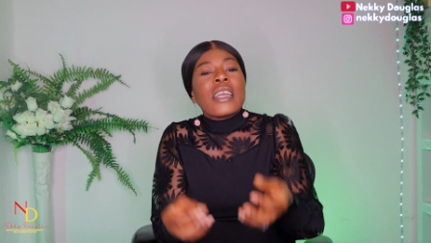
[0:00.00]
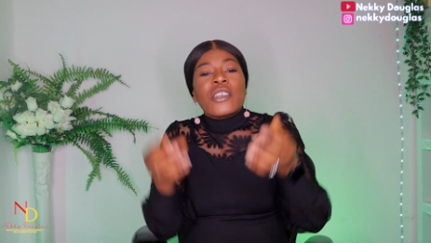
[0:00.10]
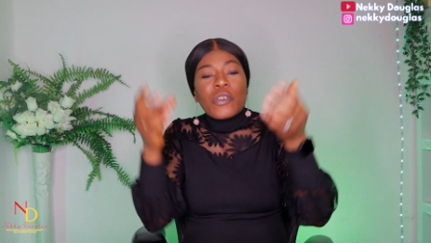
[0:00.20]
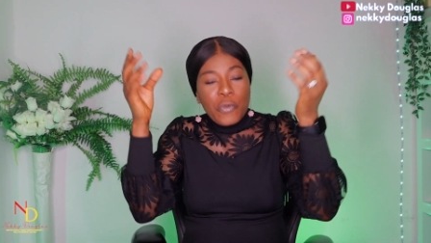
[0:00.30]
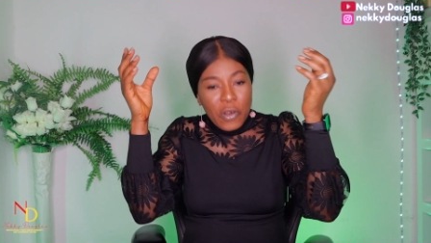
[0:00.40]

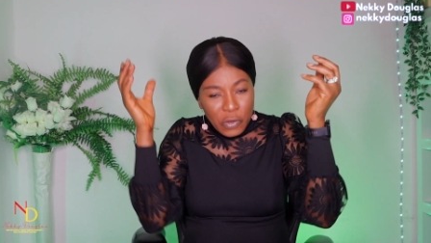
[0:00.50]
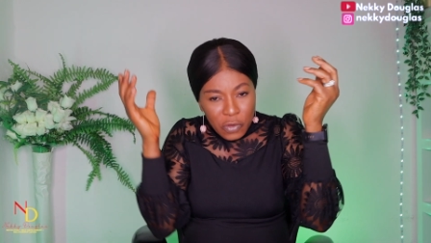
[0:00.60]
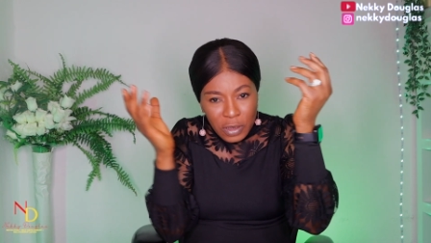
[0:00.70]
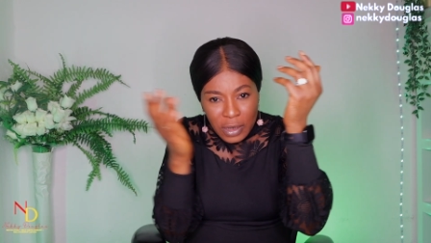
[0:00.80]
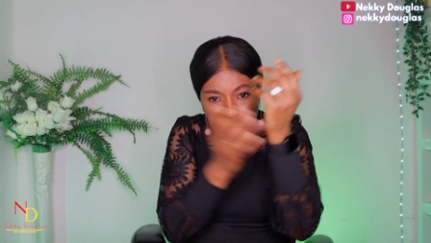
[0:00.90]
she will
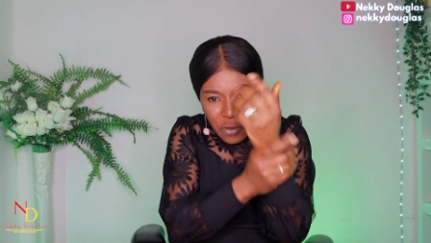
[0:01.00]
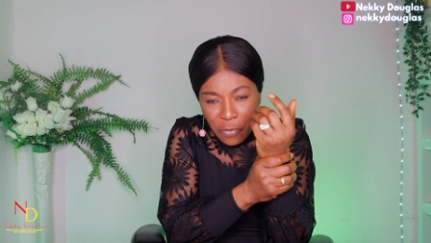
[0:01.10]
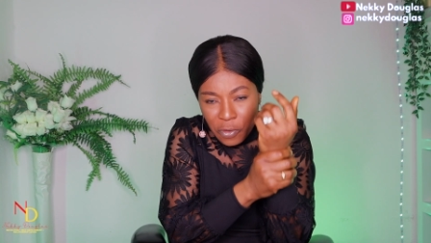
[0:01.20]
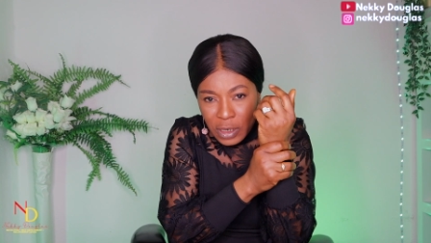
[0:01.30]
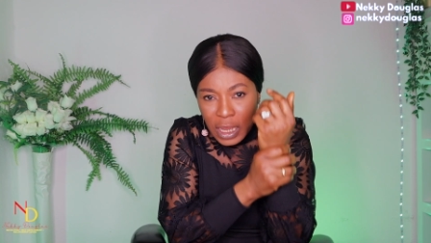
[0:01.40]
also deny you
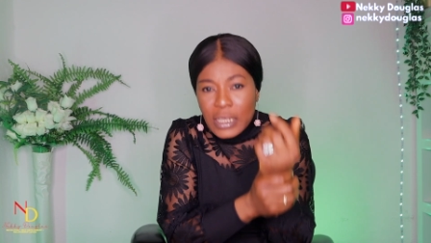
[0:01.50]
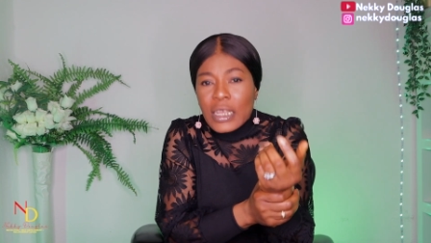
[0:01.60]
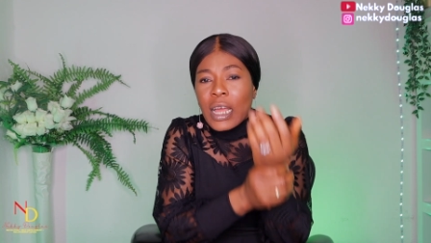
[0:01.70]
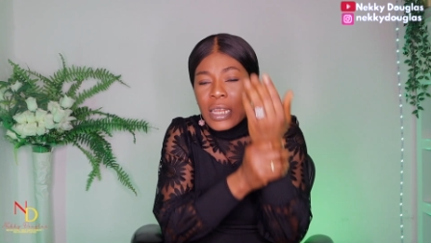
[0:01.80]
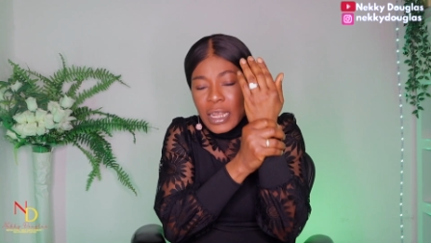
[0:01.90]
for that
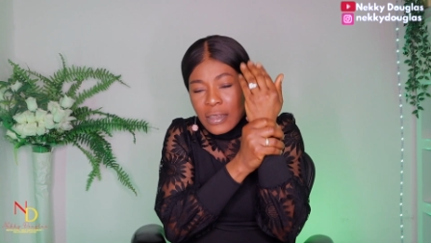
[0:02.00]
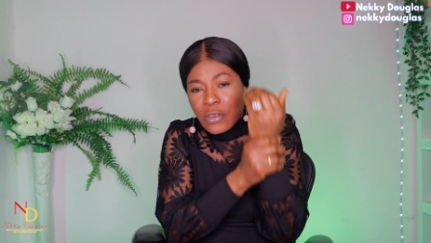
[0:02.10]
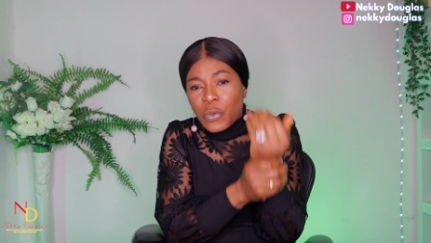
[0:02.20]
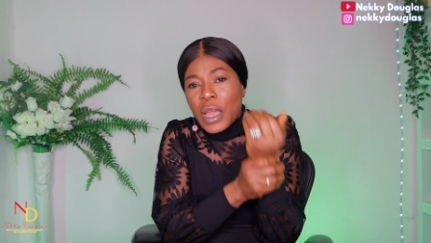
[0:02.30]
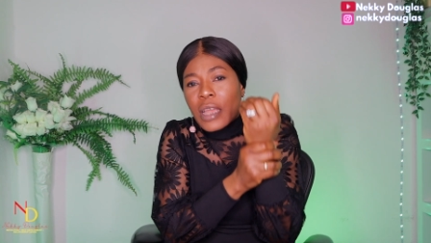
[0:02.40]
and that
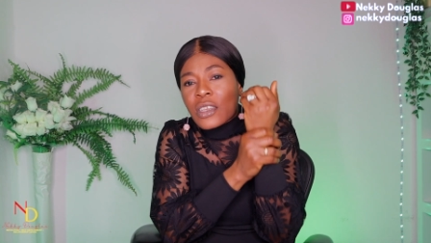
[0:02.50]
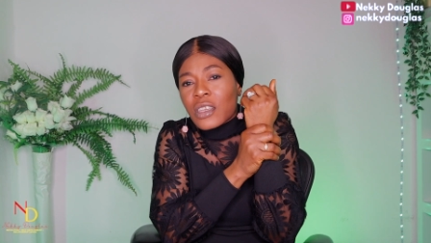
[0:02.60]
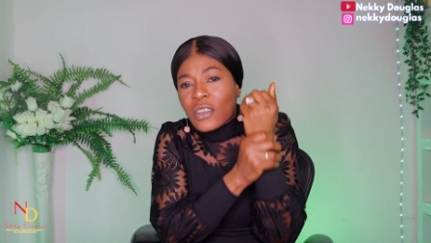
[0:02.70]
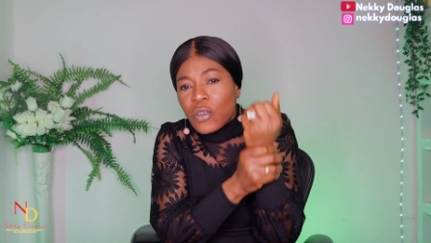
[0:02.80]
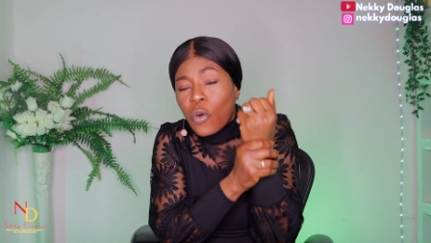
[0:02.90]
is where
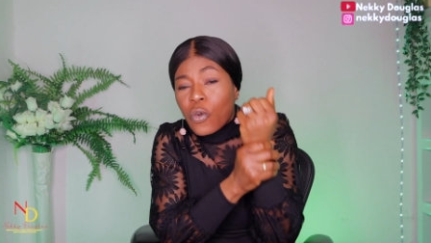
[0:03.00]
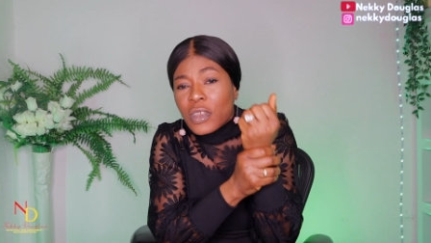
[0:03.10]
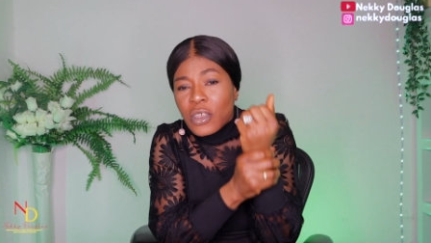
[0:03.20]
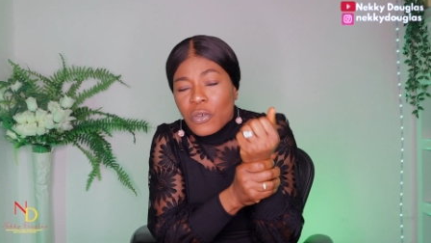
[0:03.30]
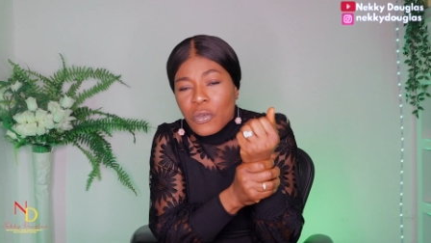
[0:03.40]
she's
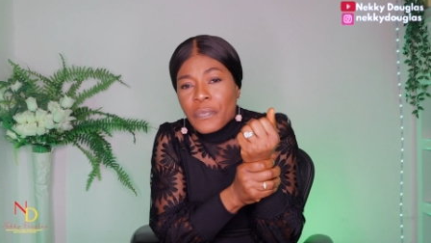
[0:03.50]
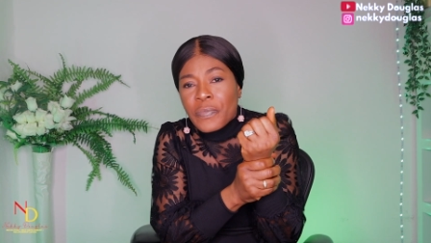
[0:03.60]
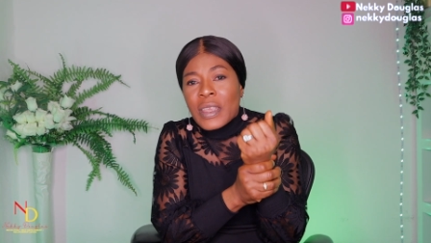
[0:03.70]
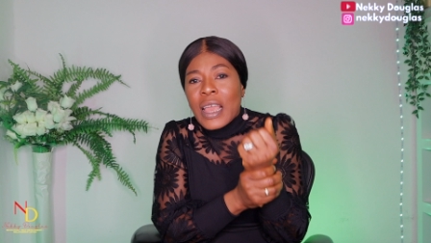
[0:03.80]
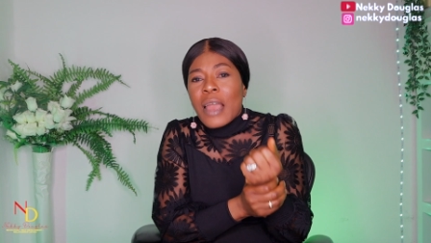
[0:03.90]
holding you
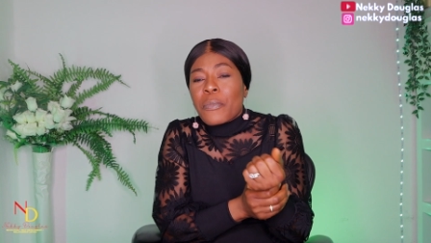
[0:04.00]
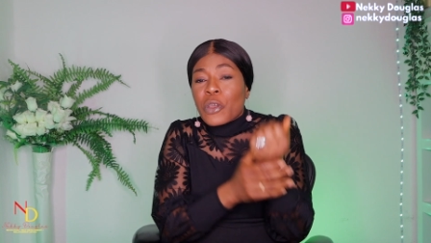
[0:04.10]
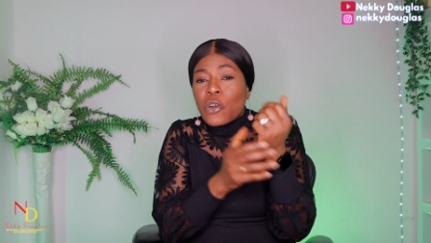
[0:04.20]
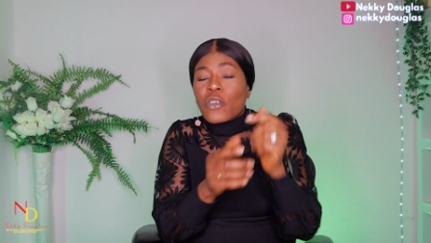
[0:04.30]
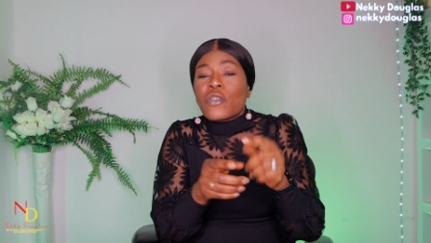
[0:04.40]

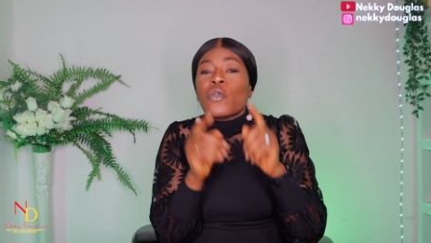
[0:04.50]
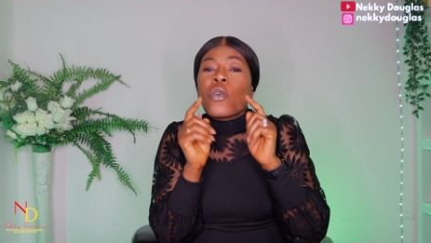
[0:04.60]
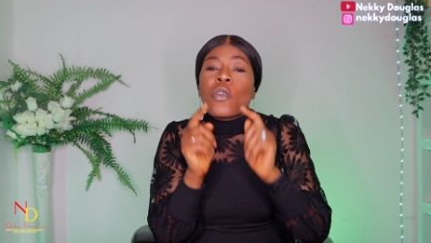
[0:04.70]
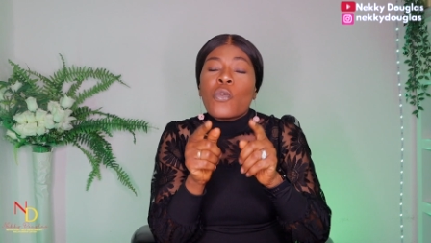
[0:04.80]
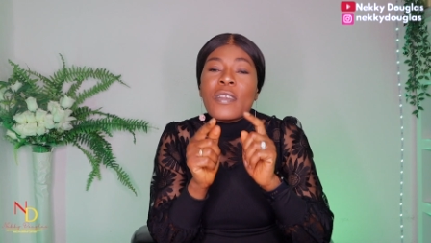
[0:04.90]
because you
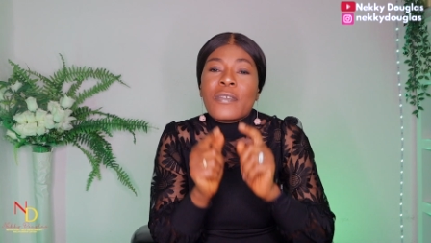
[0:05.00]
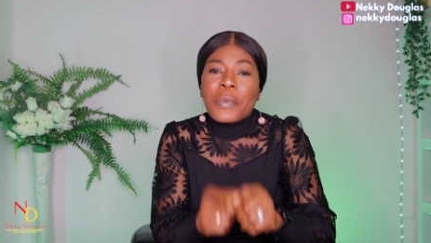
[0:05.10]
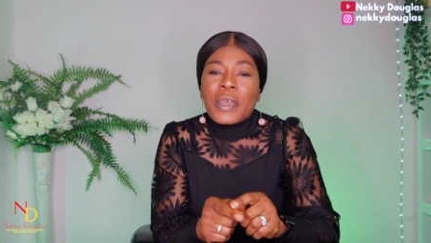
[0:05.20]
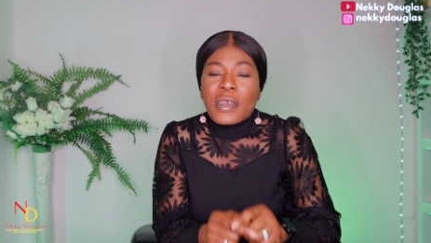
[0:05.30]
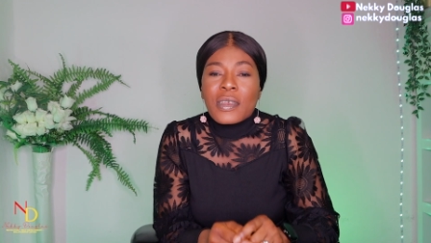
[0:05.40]
always
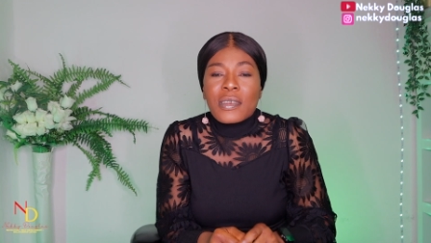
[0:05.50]
beg